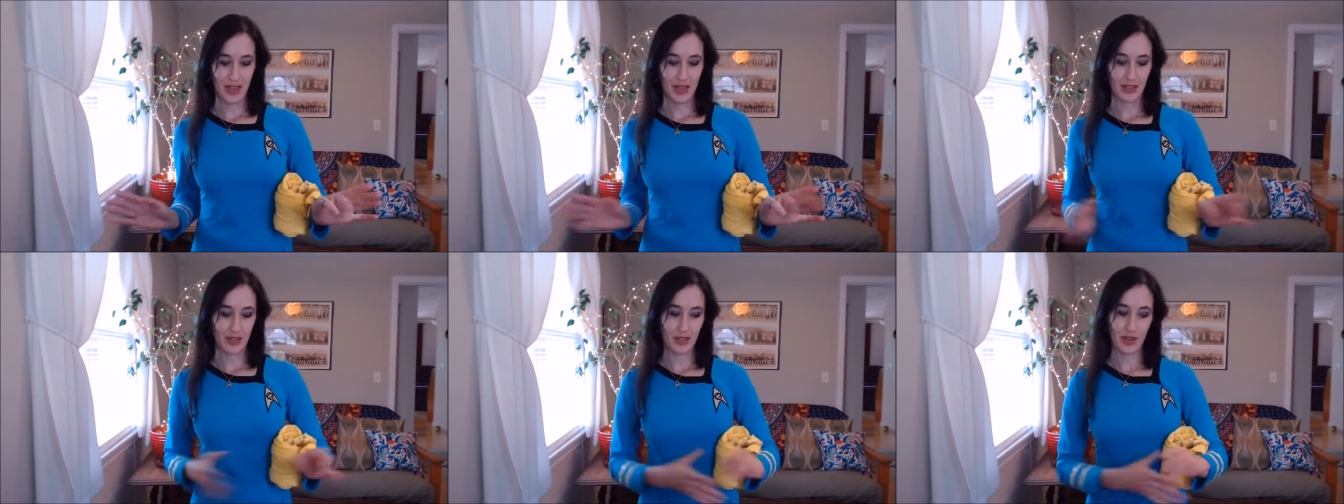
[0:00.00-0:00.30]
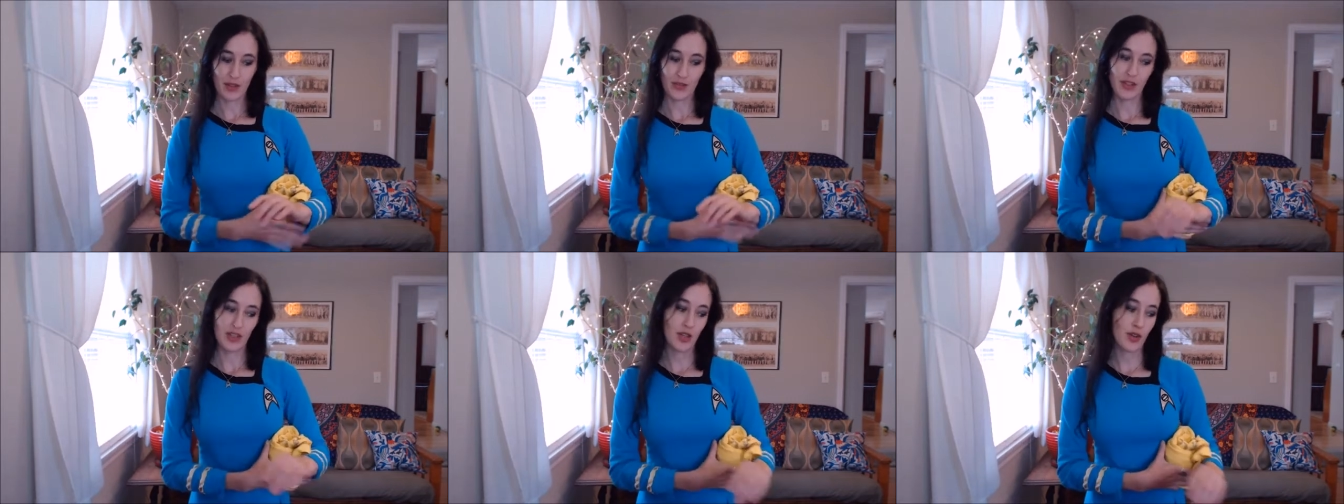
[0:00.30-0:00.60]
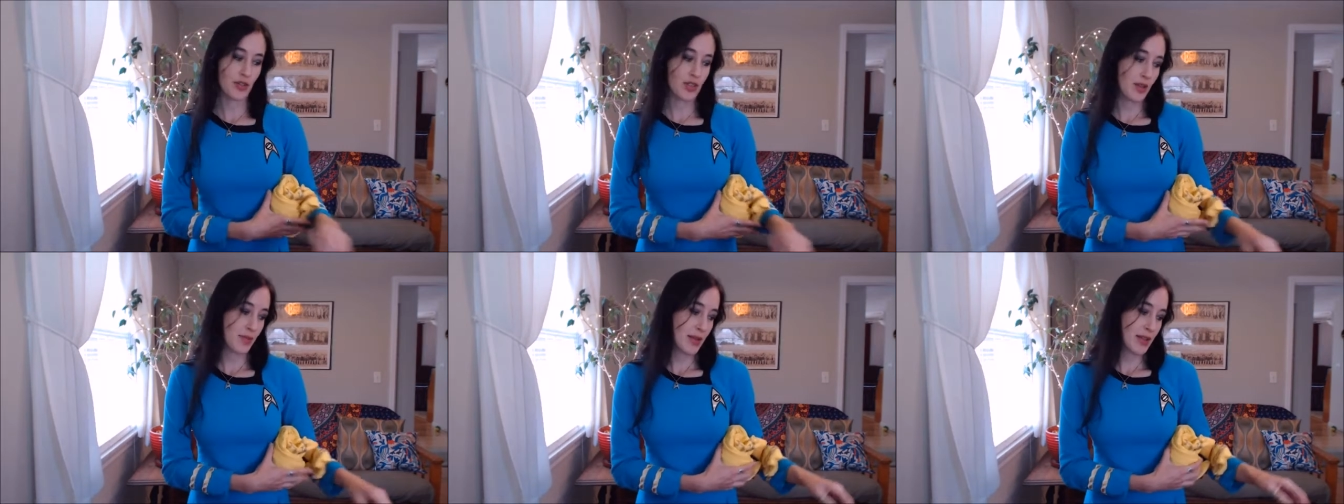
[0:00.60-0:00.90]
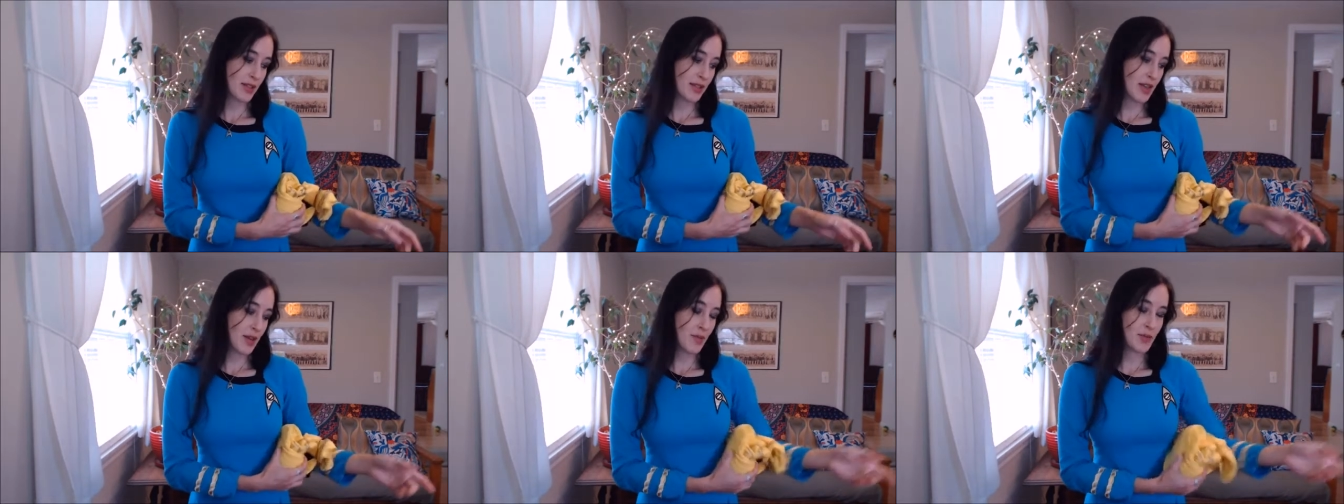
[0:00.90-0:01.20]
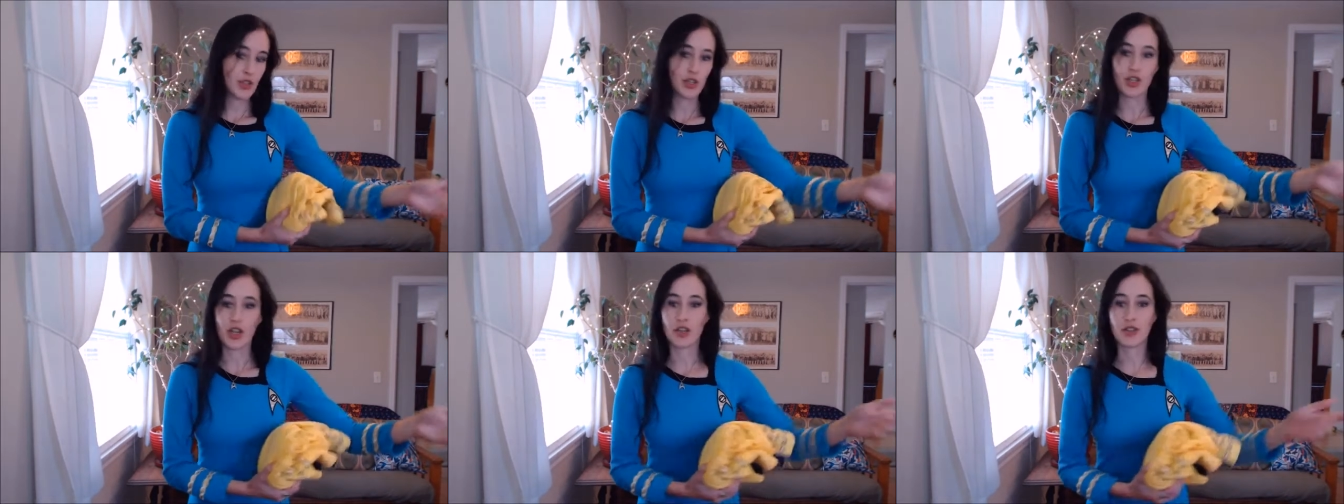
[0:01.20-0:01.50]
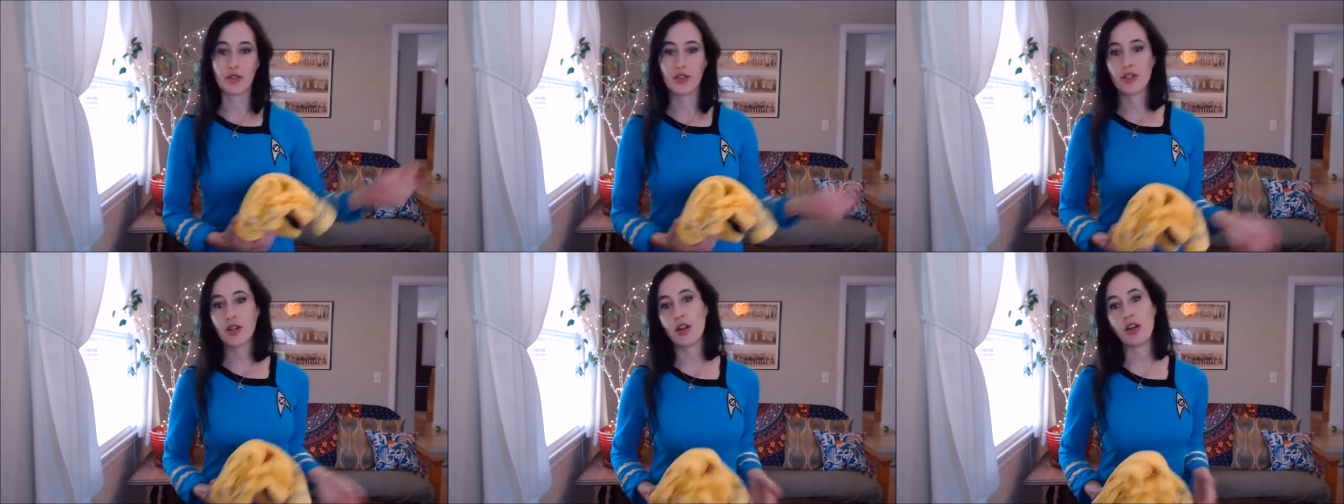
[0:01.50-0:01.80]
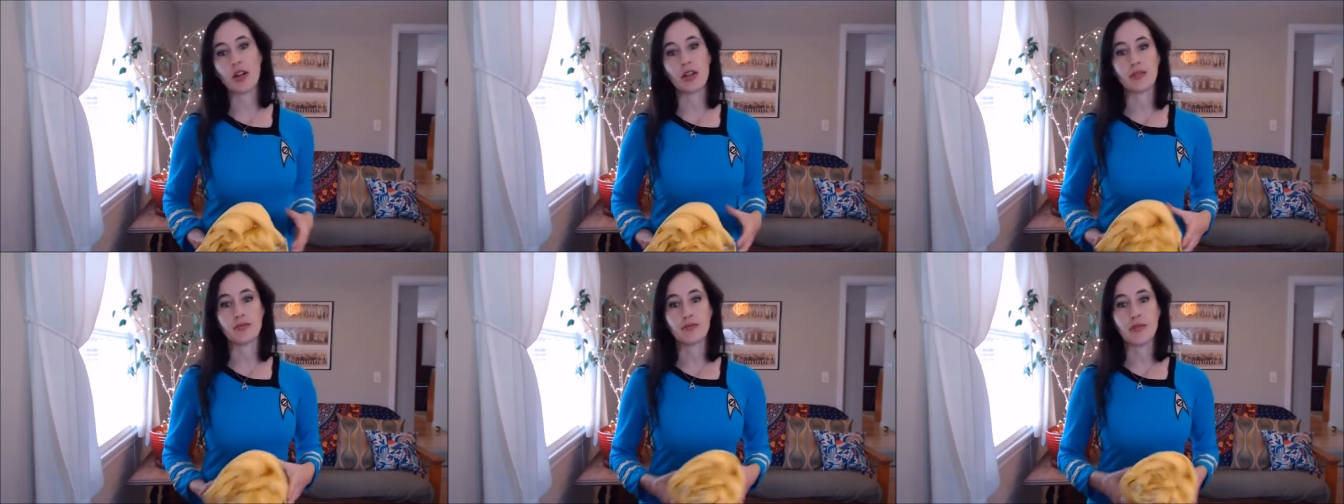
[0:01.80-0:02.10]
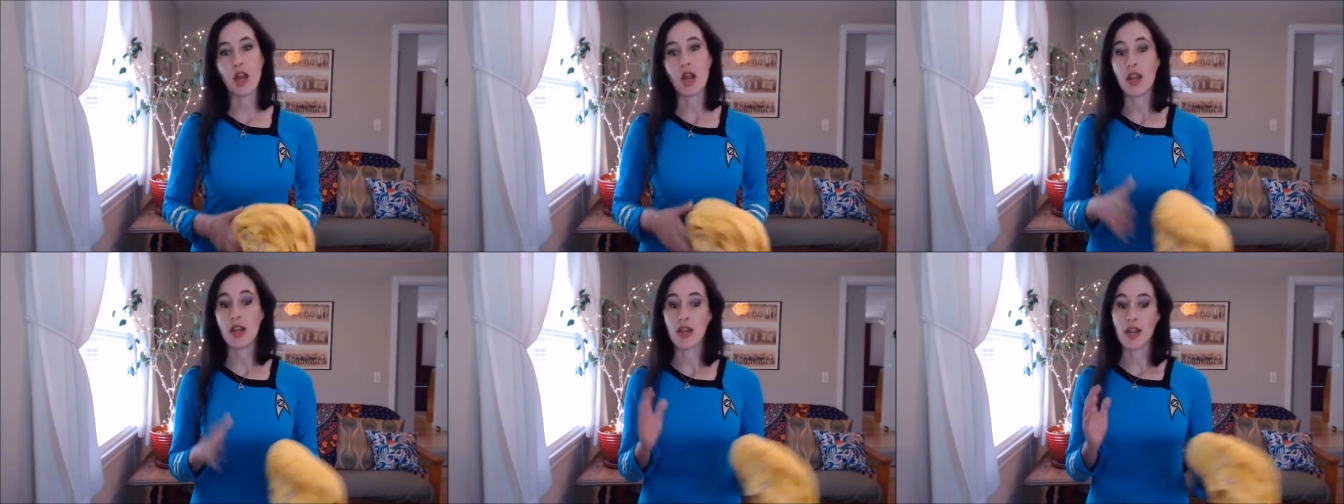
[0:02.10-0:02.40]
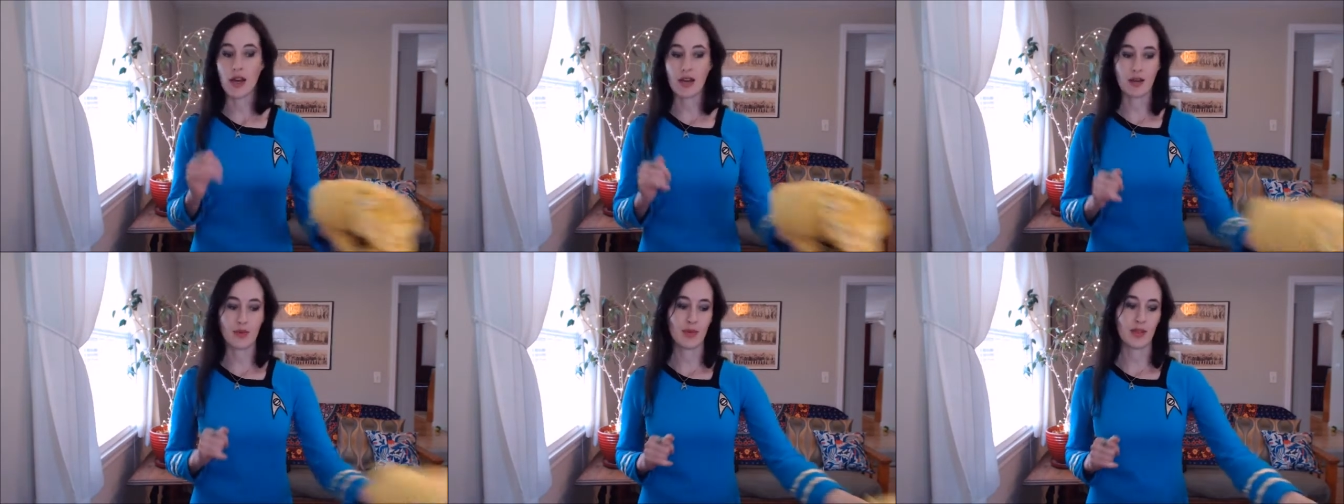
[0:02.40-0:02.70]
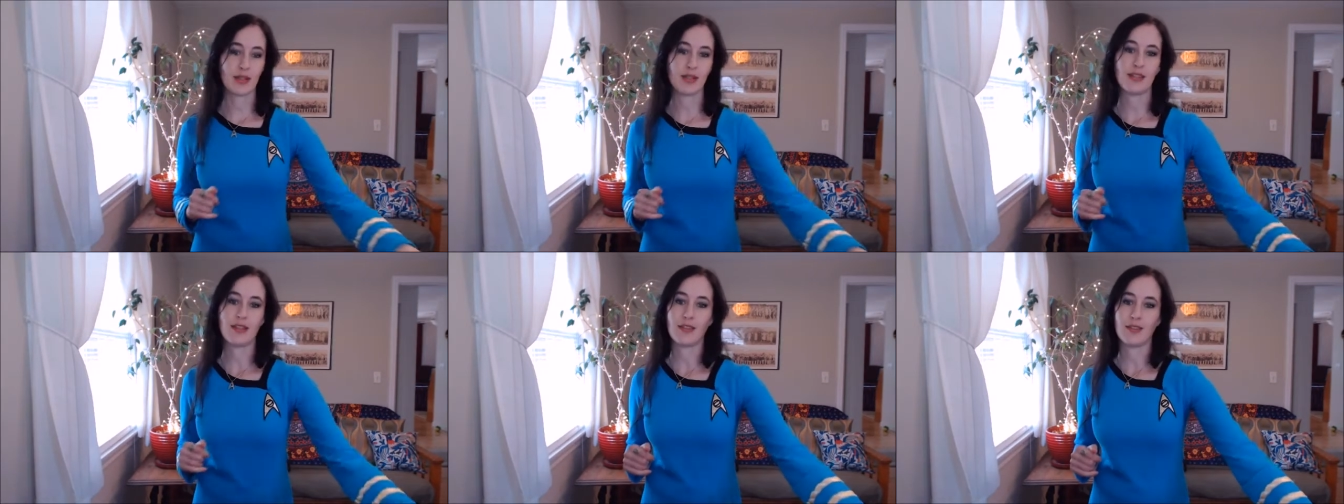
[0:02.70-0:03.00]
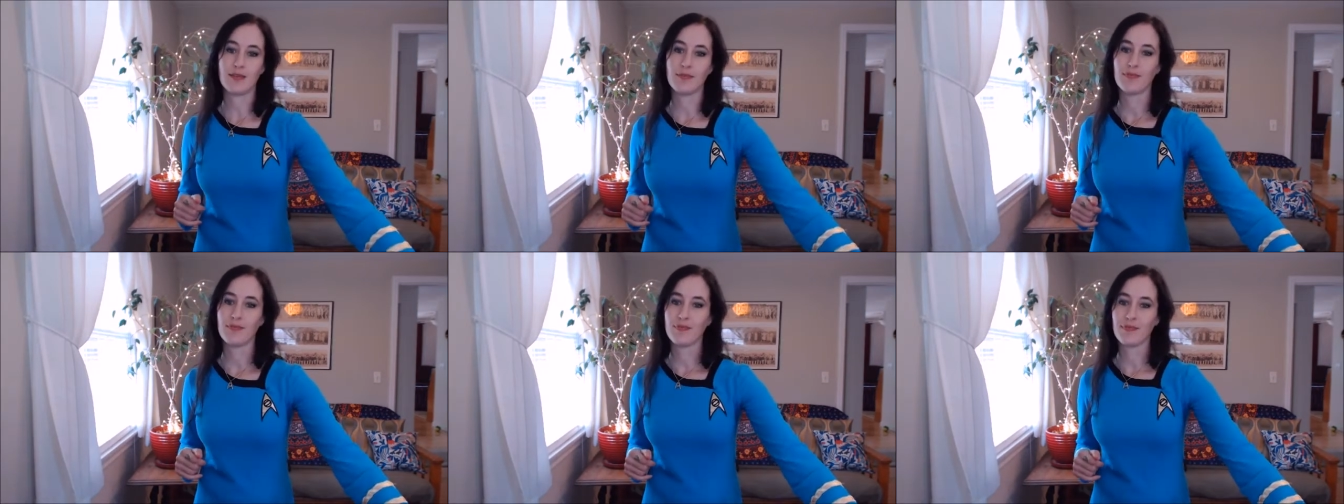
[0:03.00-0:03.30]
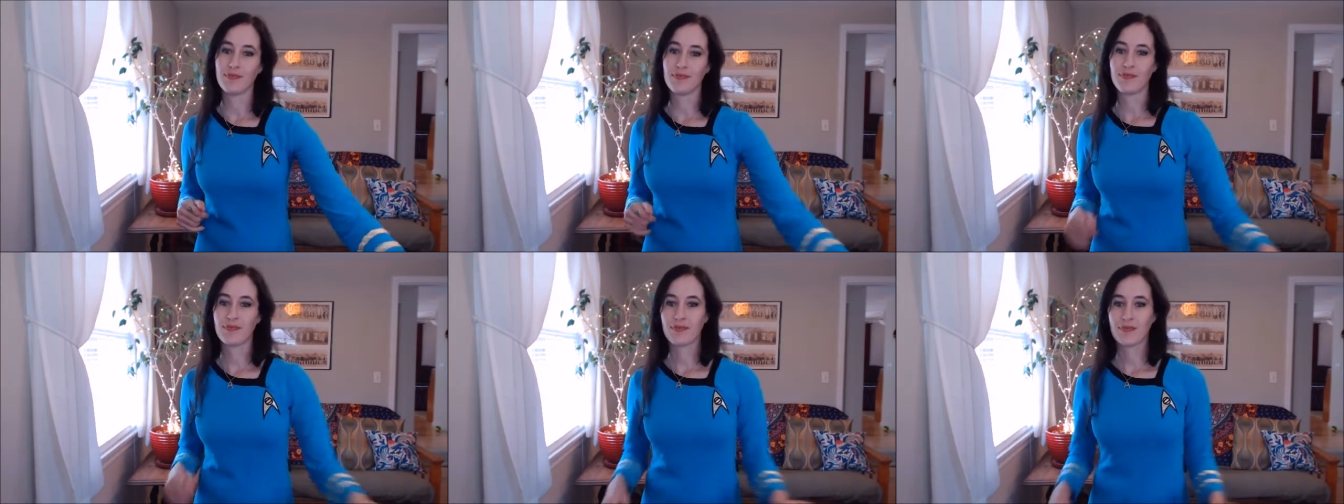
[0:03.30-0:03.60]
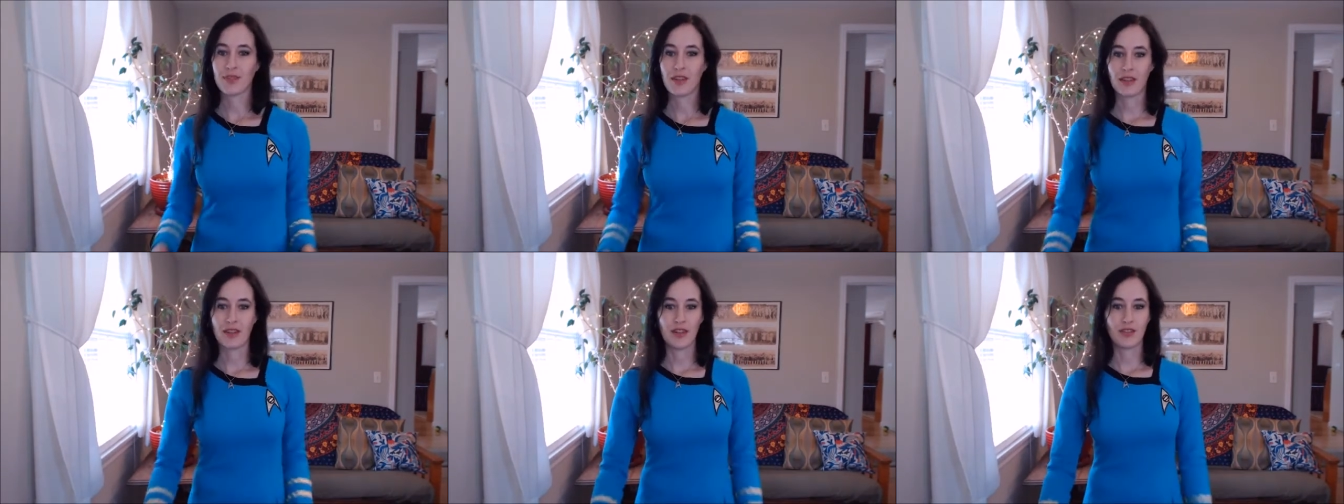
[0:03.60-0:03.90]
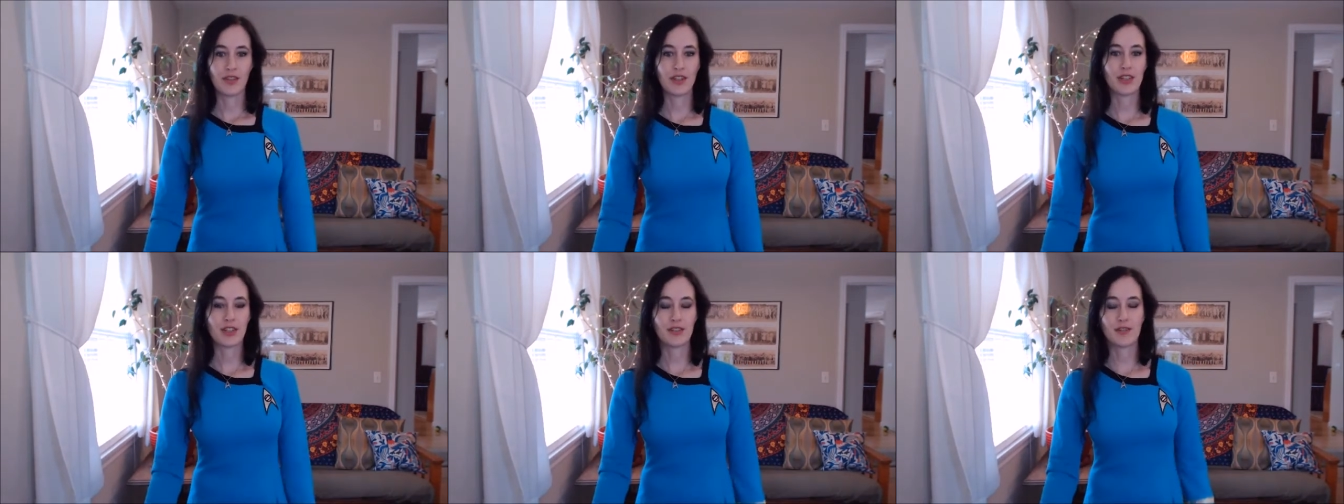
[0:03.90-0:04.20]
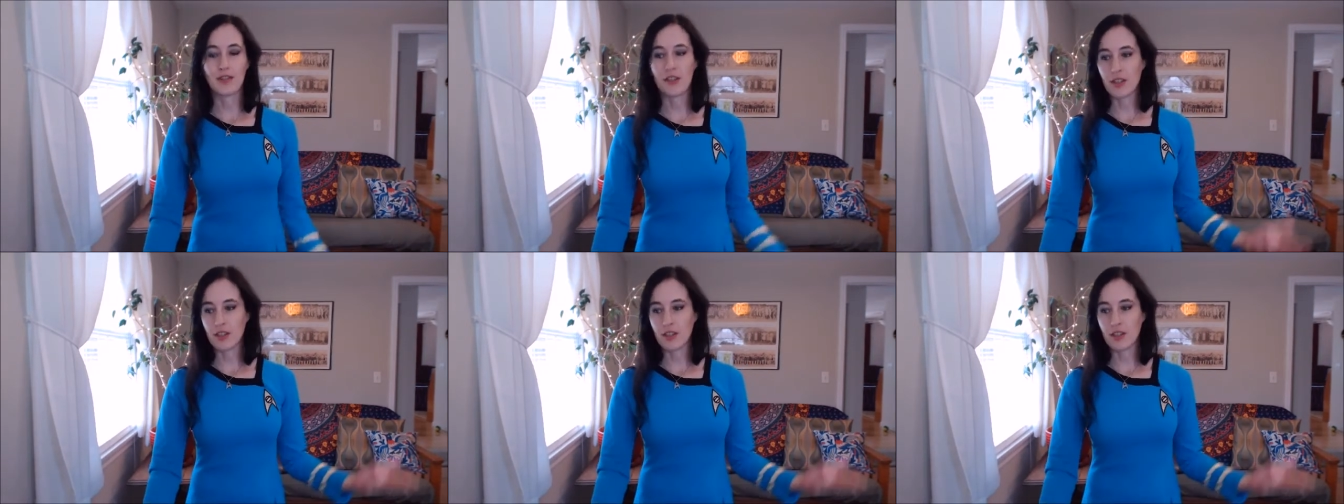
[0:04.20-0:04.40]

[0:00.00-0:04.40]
So if it shows up messed up, just return it. Not a big deal. If it doesn't fit,